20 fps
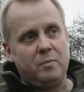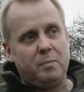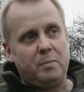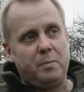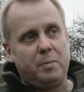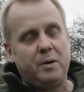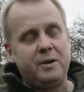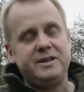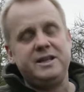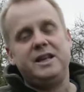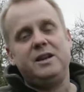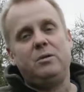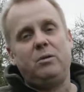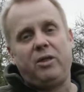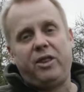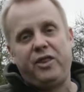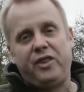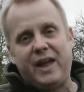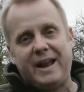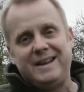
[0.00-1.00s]
pretty
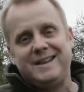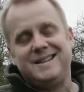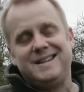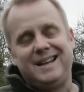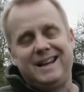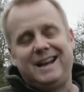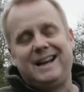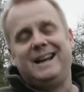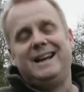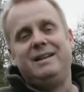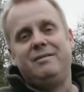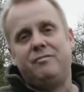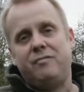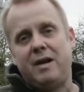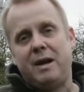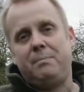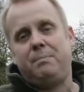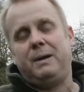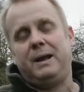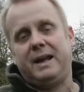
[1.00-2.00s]
authentically
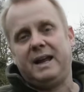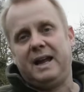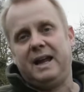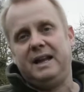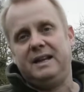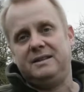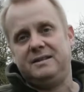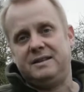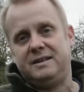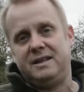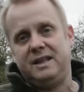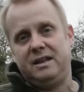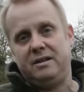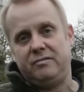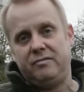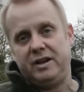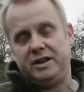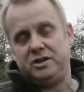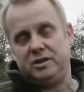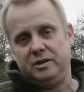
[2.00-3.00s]
replicates the
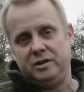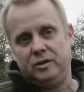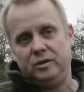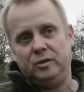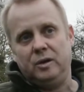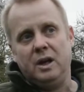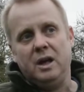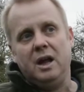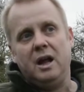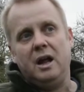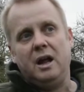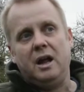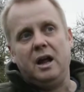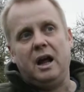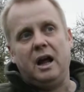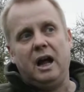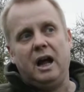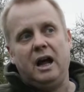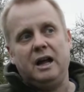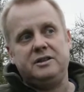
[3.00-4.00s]
original
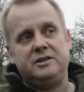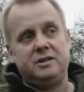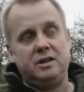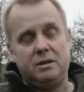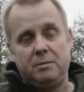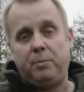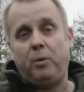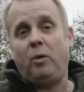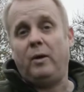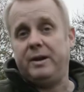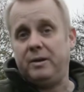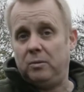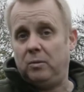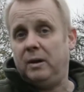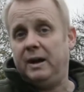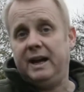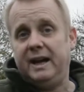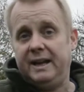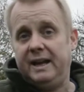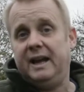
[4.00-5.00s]
to the point
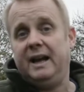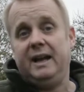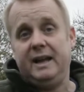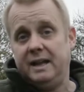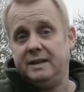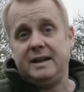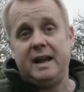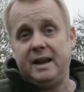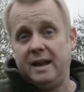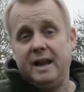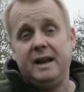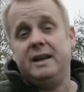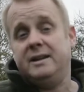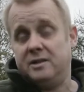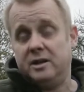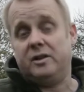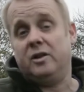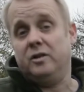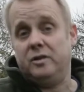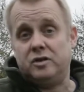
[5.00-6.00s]
where, it is
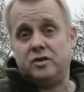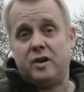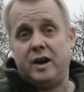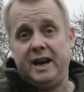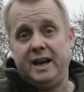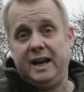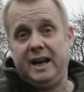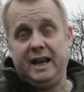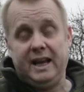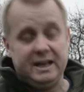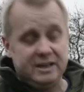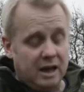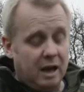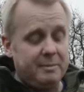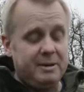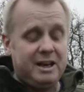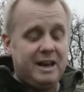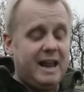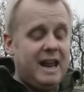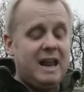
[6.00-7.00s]
a good training aid. I
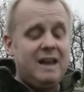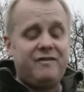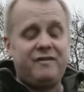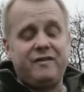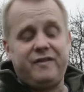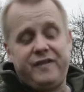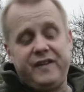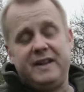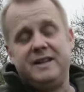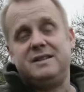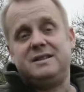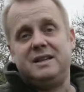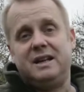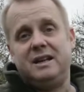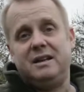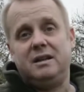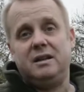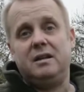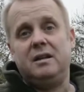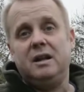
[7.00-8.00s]
mean, it even fits
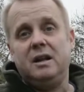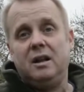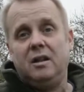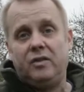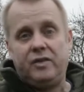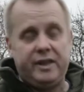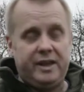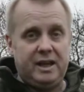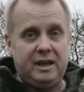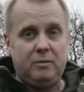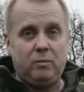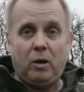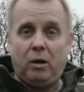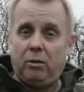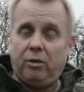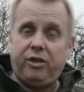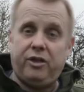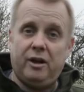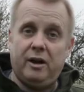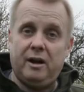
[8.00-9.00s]
in the
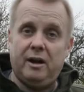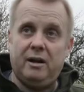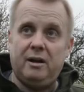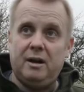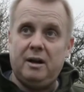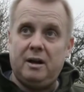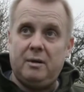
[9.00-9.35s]
Walther